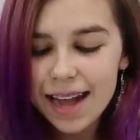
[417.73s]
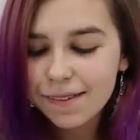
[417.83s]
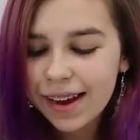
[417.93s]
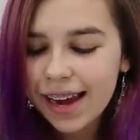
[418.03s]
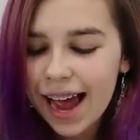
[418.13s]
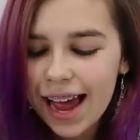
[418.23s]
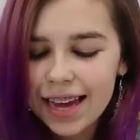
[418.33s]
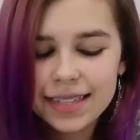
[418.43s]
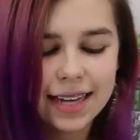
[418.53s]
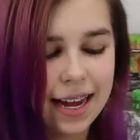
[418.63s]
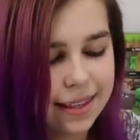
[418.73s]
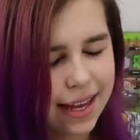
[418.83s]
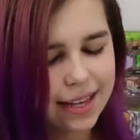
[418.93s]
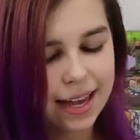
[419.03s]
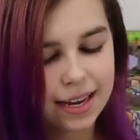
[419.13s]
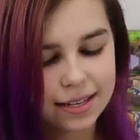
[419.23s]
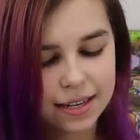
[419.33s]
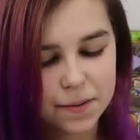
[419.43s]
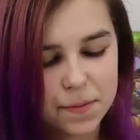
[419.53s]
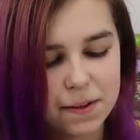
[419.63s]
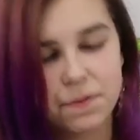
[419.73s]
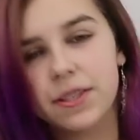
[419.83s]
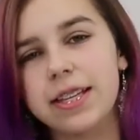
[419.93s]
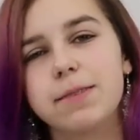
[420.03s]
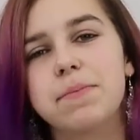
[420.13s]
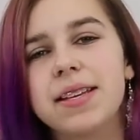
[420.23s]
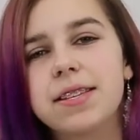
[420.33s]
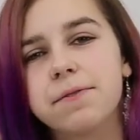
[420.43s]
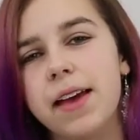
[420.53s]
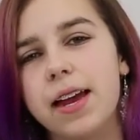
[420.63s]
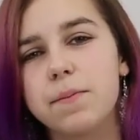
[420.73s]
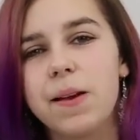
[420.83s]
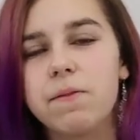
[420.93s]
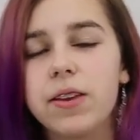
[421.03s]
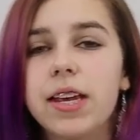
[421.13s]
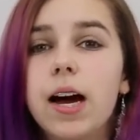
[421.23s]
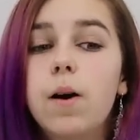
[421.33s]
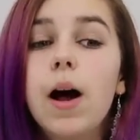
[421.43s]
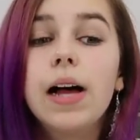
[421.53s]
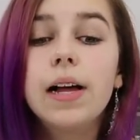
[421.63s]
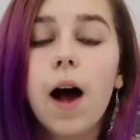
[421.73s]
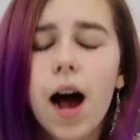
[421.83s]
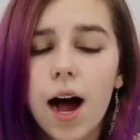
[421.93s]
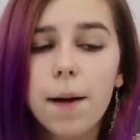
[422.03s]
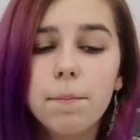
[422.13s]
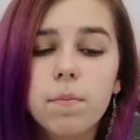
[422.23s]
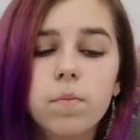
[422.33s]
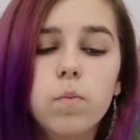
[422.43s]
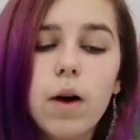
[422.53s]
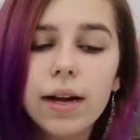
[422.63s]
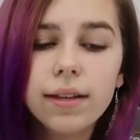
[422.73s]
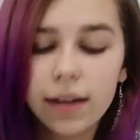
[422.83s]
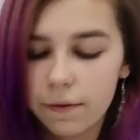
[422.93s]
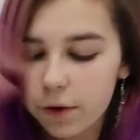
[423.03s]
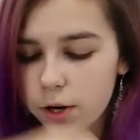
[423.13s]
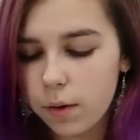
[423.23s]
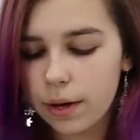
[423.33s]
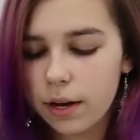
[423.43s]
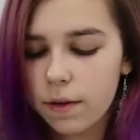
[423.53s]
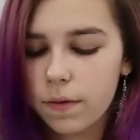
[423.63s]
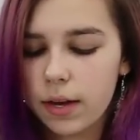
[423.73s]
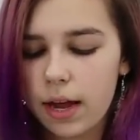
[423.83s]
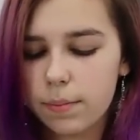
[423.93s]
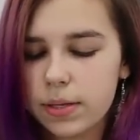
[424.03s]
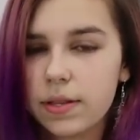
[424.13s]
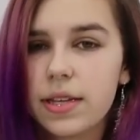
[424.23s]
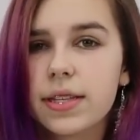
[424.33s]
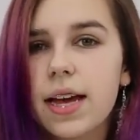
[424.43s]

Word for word: anyway, guys, I think that is going to be it for this best of anime video. Um, one, if you know any of the names of these